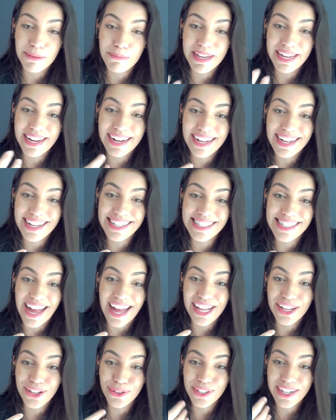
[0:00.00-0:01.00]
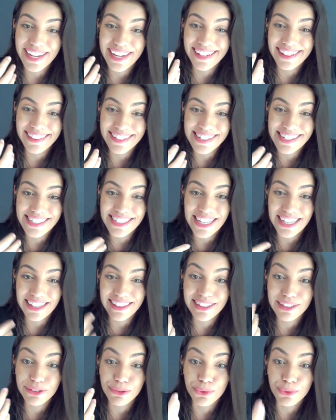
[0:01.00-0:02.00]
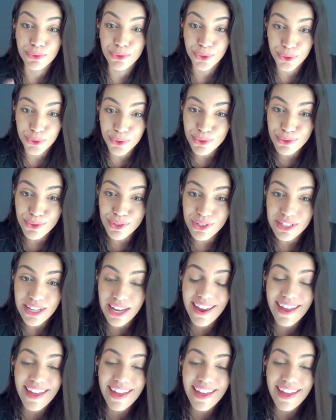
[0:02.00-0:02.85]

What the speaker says: because I could understand the rules